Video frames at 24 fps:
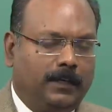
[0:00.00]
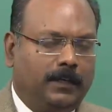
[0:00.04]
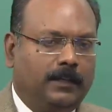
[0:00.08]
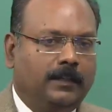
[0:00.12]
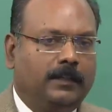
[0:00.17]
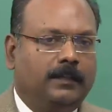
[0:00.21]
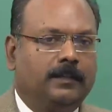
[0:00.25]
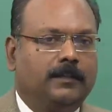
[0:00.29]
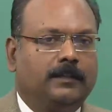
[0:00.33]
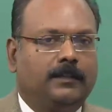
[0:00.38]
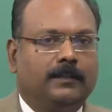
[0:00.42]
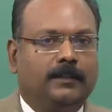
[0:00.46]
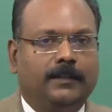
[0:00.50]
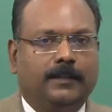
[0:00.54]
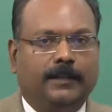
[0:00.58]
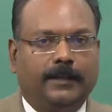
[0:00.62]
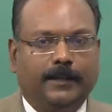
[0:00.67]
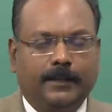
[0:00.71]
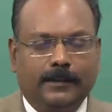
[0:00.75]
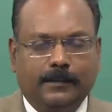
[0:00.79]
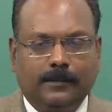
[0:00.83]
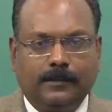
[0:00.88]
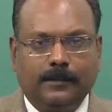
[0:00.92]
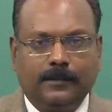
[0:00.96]
In the
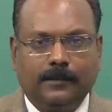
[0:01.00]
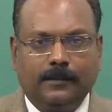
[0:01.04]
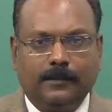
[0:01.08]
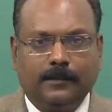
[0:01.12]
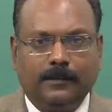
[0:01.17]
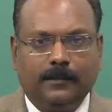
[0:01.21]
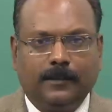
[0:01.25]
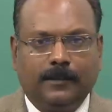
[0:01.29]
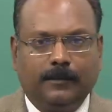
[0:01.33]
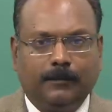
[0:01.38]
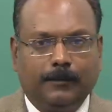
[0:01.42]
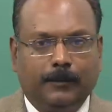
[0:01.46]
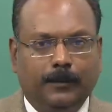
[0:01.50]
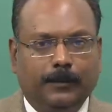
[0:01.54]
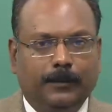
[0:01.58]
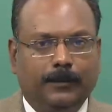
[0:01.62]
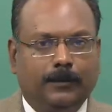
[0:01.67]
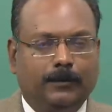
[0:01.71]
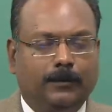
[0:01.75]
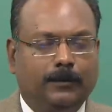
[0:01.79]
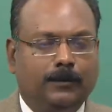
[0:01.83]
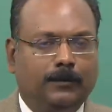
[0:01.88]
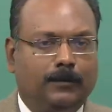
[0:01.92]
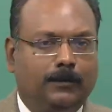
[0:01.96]
next lesson, I am
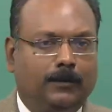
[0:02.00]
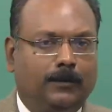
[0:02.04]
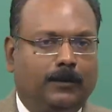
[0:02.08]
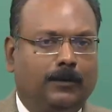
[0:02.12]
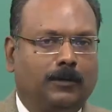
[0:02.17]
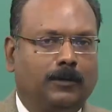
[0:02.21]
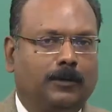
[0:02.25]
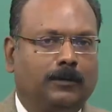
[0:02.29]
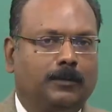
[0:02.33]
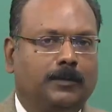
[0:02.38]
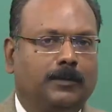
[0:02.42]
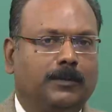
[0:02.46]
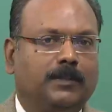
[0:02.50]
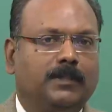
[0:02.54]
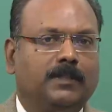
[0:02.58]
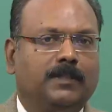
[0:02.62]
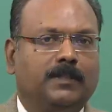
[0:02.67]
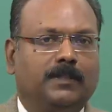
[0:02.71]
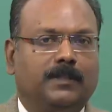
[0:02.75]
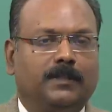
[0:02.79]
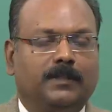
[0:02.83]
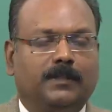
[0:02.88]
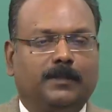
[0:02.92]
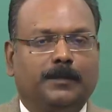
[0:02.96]
going to talk about
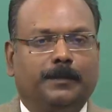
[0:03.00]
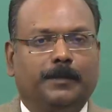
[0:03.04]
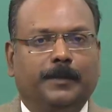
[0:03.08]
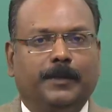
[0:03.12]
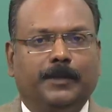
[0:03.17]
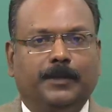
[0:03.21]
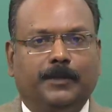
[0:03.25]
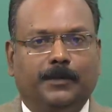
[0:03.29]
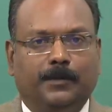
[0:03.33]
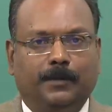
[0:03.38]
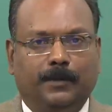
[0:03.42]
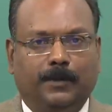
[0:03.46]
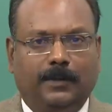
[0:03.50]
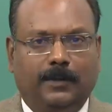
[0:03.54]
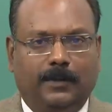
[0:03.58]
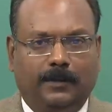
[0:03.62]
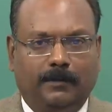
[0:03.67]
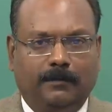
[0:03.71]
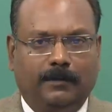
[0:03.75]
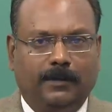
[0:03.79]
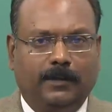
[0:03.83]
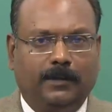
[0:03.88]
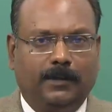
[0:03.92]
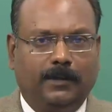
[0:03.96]
the spiritual
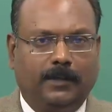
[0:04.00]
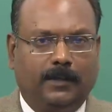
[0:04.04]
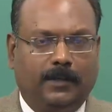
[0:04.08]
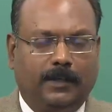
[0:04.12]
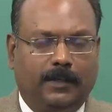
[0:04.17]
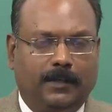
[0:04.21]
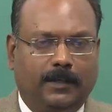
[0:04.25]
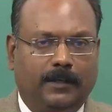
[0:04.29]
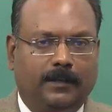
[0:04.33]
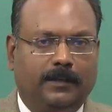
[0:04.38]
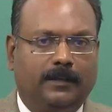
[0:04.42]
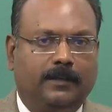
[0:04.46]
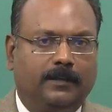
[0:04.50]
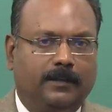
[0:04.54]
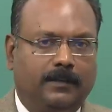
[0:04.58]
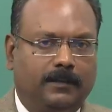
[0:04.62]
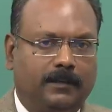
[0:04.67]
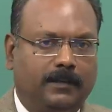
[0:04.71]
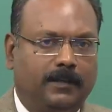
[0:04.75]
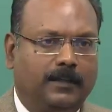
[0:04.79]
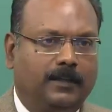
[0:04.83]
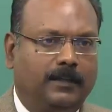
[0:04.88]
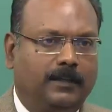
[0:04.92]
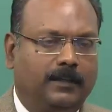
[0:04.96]
level and uh,
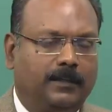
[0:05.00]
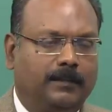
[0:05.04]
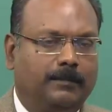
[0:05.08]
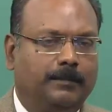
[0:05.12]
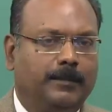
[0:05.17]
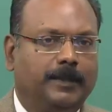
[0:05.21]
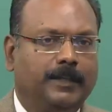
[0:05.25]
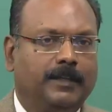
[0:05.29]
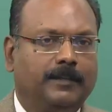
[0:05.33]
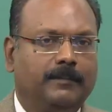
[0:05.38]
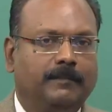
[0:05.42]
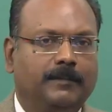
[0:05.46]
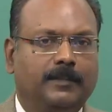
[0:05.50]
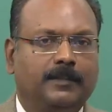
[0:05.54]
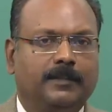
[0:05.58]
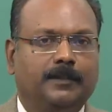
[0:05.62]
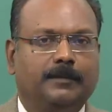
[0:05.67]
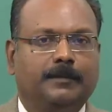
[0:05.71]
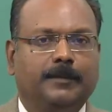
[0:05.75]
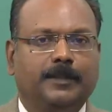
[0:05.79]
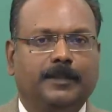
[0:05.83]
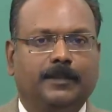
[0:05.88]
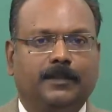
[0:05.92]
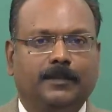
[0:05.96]
I will come back with
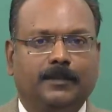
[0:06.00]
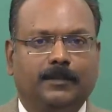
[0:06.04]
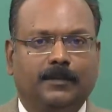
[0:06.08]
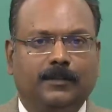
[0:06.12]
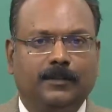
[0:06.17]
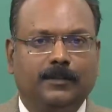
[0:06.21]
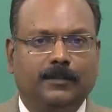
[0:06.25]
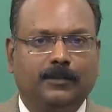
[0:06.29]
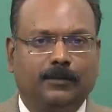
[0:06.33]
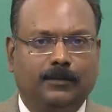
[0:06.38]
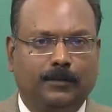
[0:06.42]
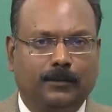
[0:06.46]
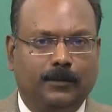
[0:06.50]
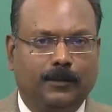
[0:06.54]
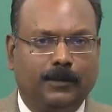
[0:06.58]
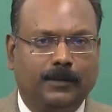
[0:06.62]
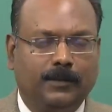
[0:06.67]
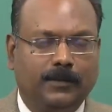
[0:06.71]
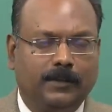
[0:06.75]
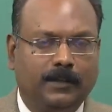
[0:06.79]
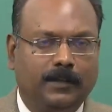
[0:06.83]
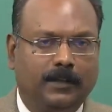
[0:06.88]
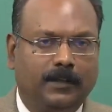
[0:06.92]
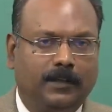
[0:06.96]
some interesting
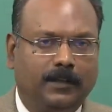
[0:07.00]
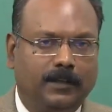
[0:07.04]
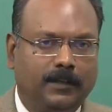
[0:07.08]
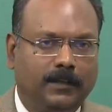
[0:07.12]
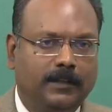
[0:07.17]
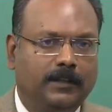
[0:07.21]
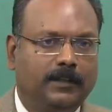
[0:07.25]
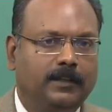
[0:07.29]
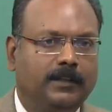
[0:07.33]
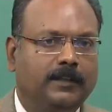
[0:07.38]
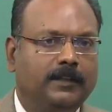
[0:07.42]
stories. Until